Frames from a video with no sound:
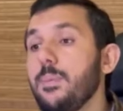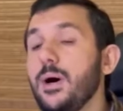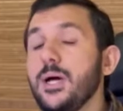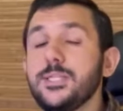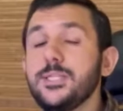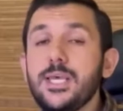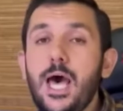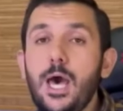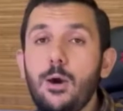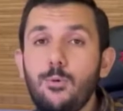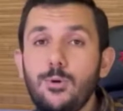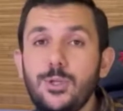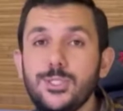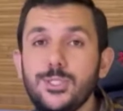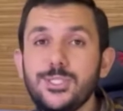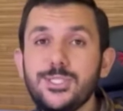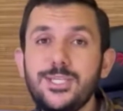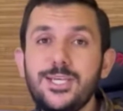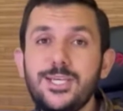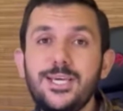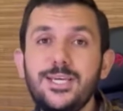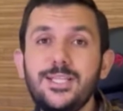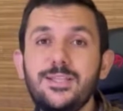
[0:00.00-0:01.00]
but I will
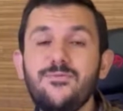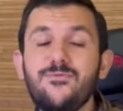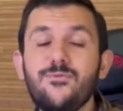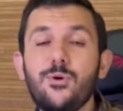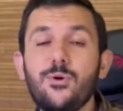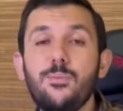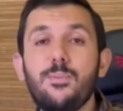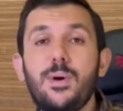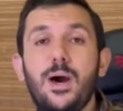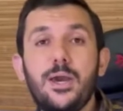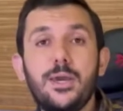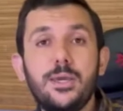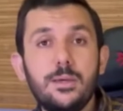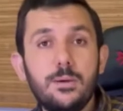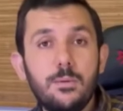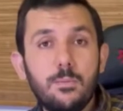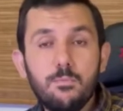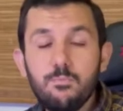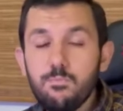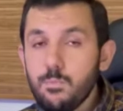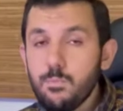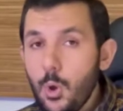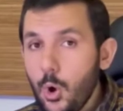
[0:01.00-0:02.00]
say it from my
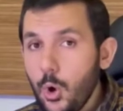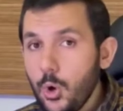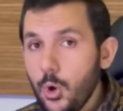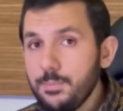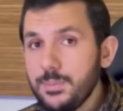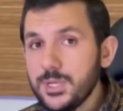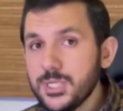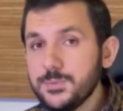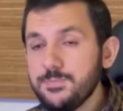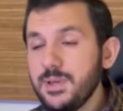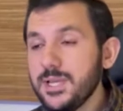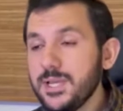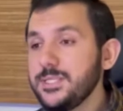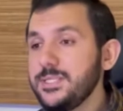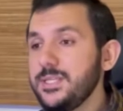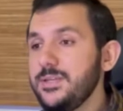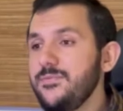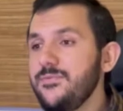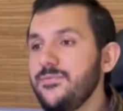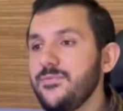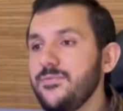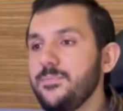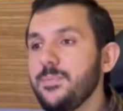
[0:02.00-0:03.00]
own
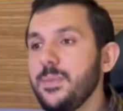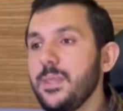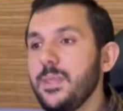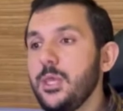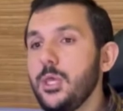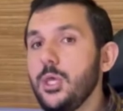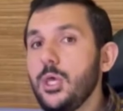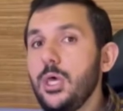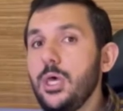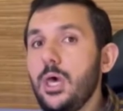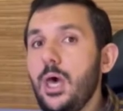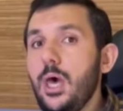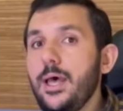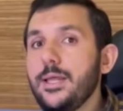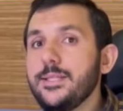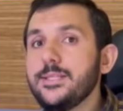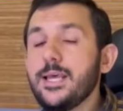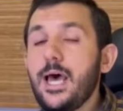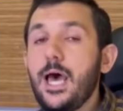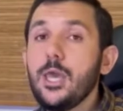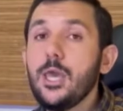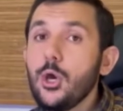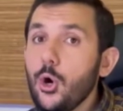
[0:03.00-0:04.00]
perspective.
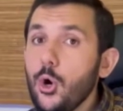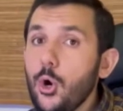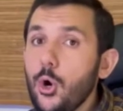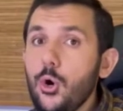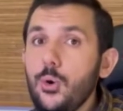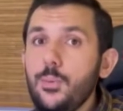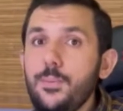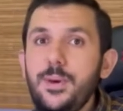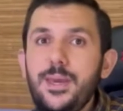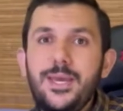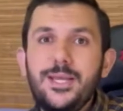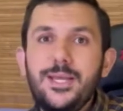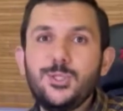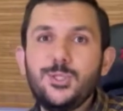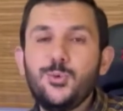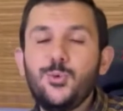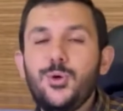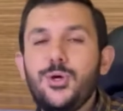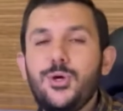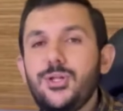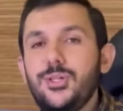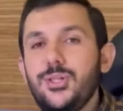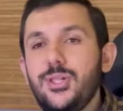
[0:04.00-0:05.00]
And I hope
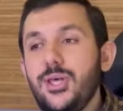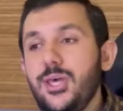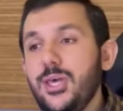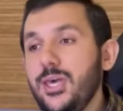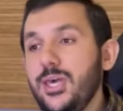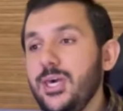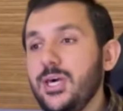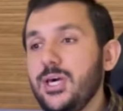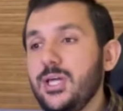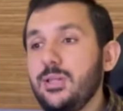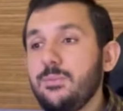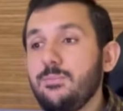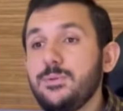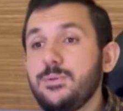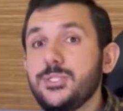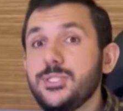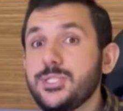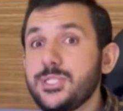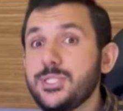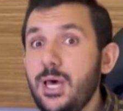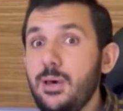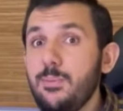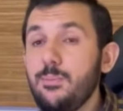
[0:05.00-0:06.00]
it will help
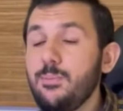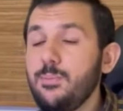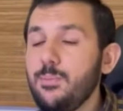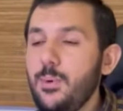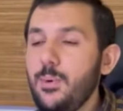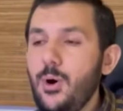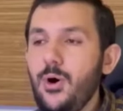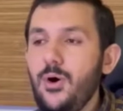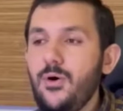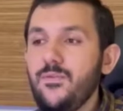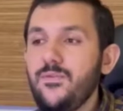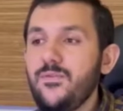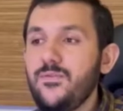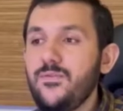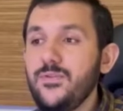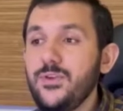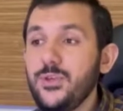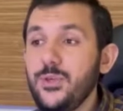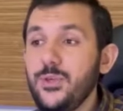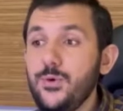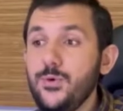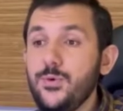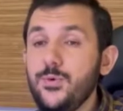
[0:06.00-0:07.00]
some of
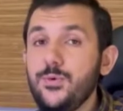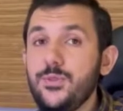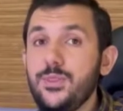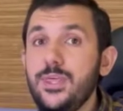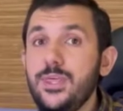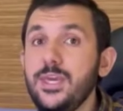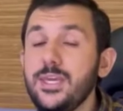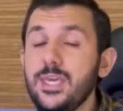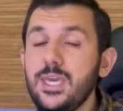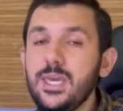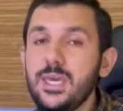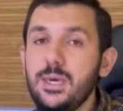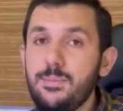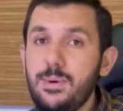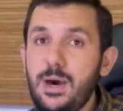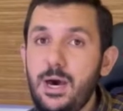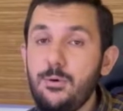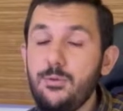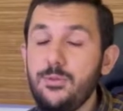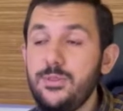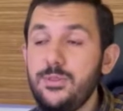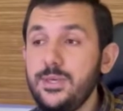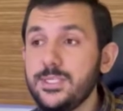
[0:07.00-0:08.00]
you thinking
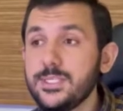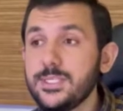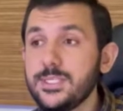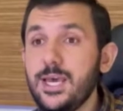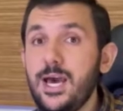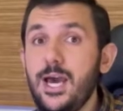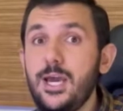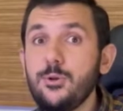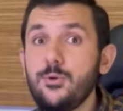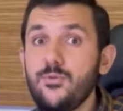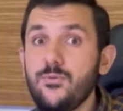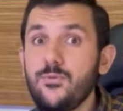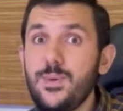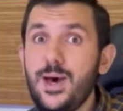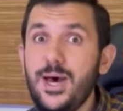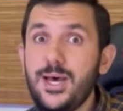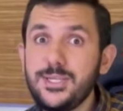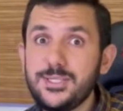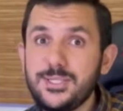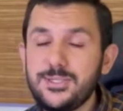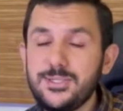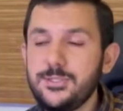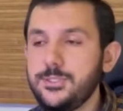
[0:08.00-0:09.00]
about this kind of
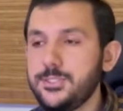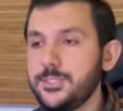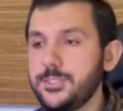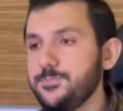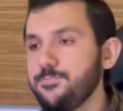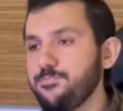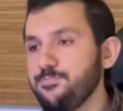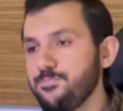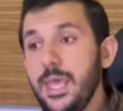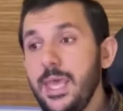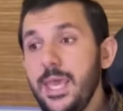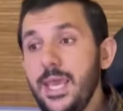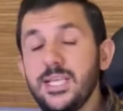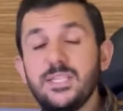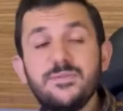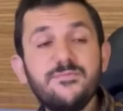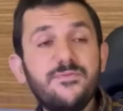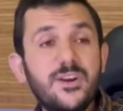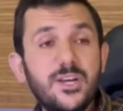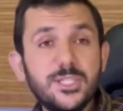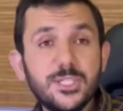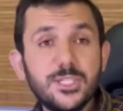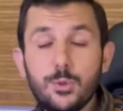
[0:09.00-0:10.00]
masters.
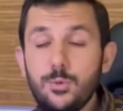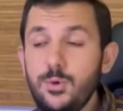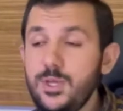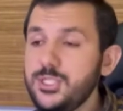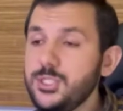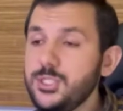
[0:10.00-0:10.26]
His first